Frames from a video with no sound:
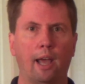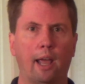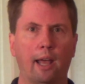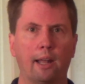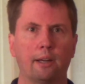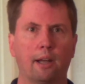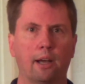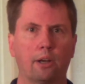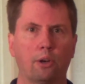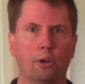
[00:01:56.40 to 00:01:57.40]
and
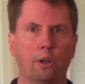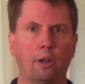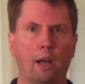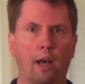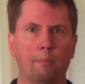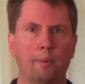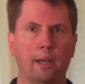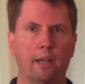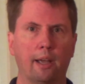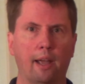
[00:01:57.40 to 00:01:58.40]
could
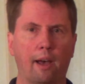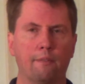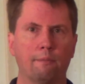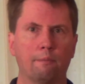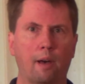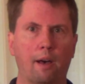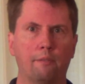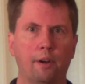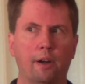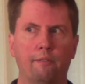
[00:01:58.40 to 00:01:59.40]
make a
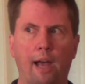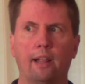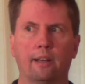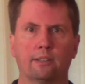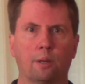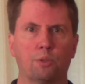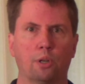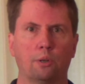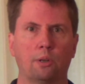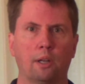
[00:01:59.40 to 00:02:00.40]
very valid
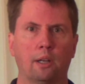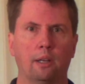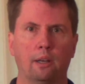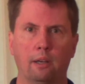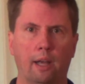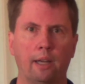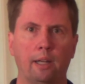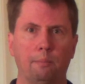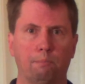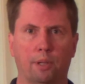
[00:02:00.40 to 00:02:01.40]
assumption
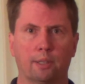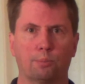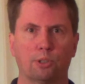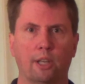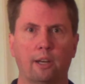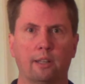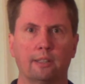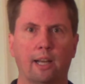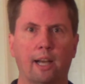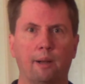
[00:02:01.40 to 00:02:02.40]
90+% of the
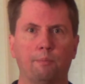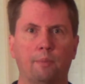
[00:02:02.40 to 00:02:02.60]
time